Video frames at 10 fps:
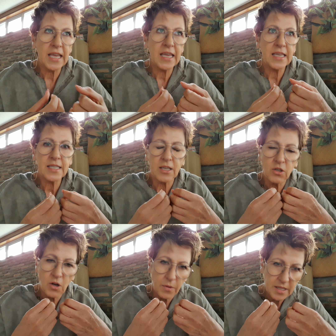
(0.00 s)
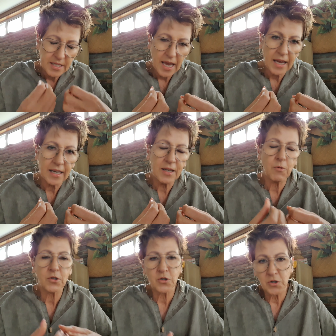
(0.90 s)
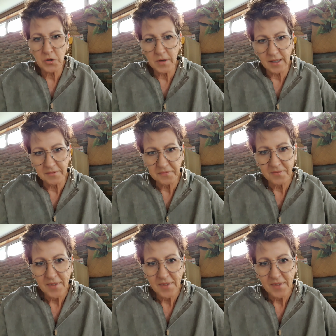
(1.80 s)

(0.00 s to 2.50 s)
ease and you know exactly what you're doing.